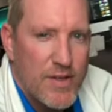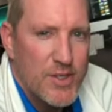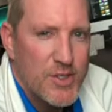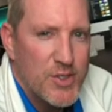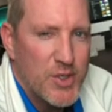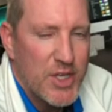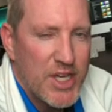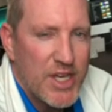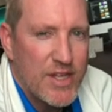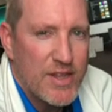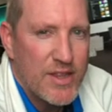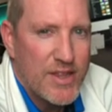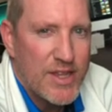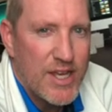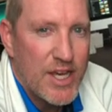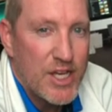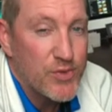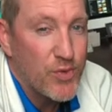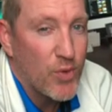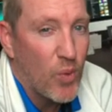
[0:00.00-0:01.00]
So again,
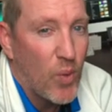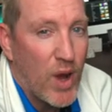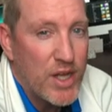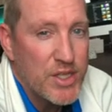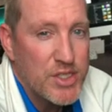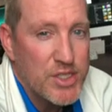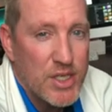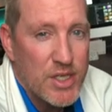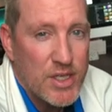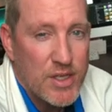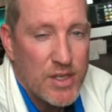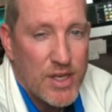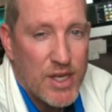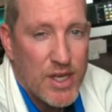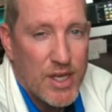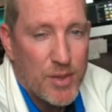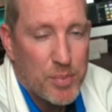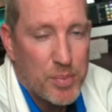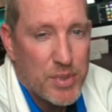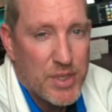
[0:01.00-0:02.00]
thanks for watching.
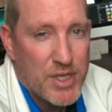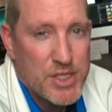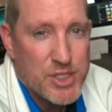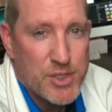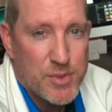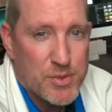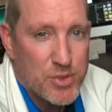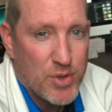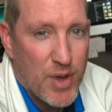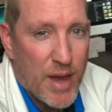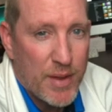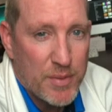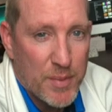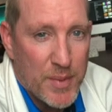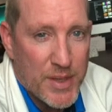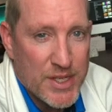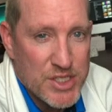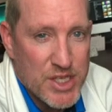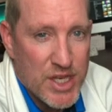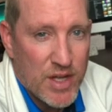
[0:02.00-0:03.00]
Please subscribe to
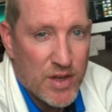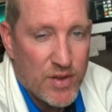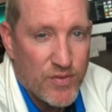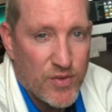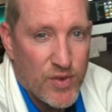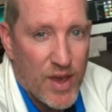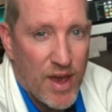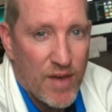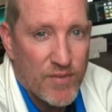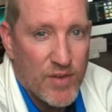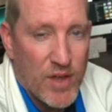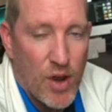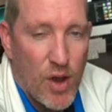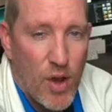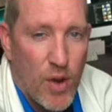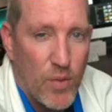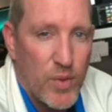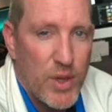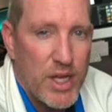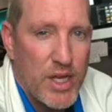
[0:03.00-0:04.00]
my channel if you have not
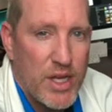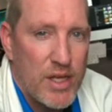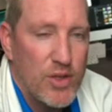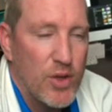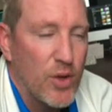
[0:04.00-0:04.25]
already.